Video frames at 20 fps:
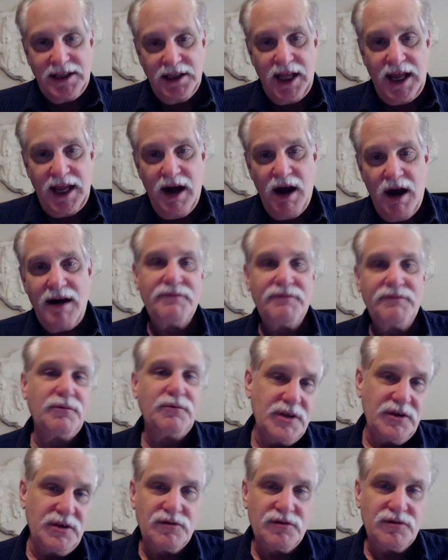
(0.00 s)
slight layoff
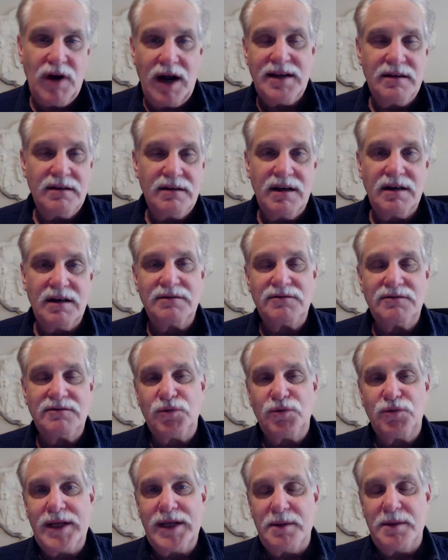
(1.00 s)
when you try
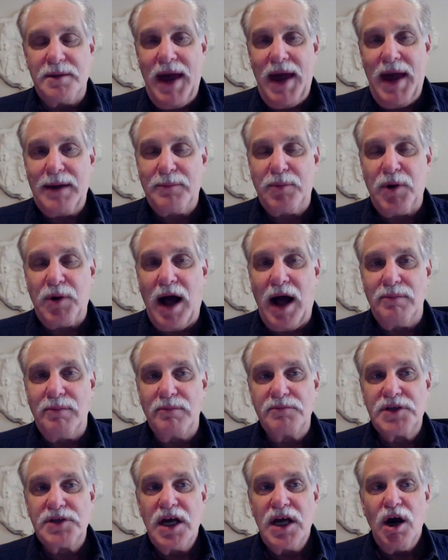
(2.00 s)
and tweak the back
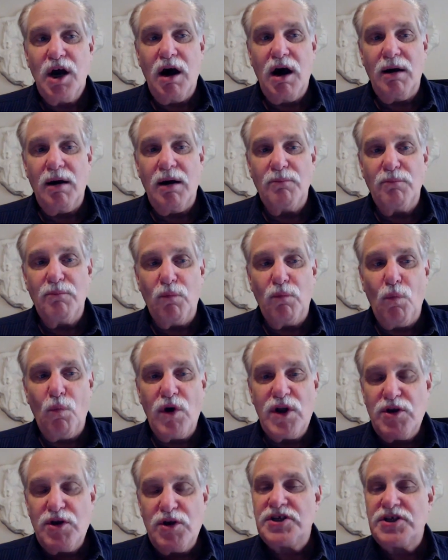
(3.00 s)
problems?
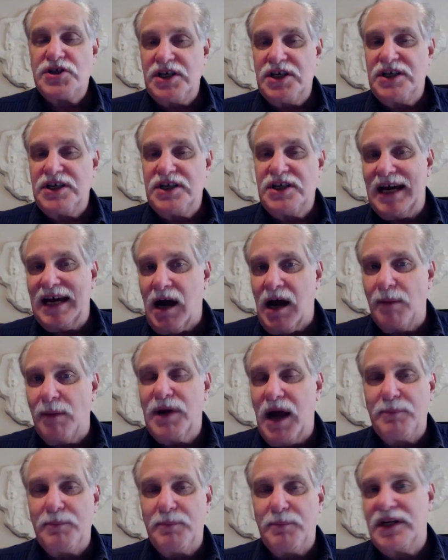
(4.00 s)
What do you see
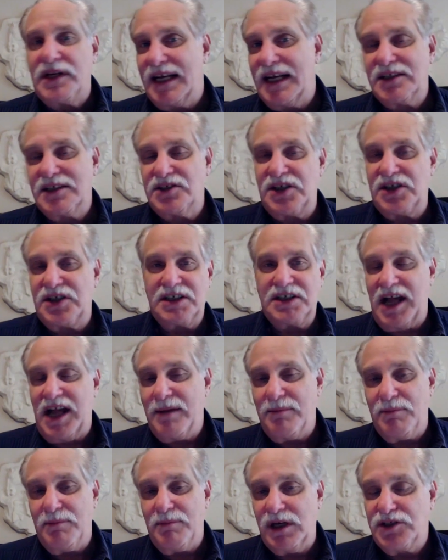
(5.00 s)
coming up in the next 6
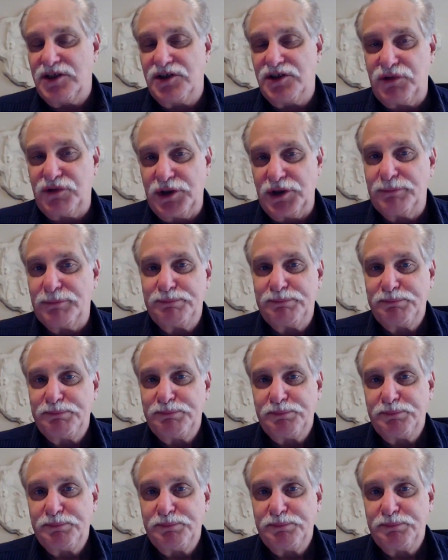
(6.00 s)
to 8 months for you?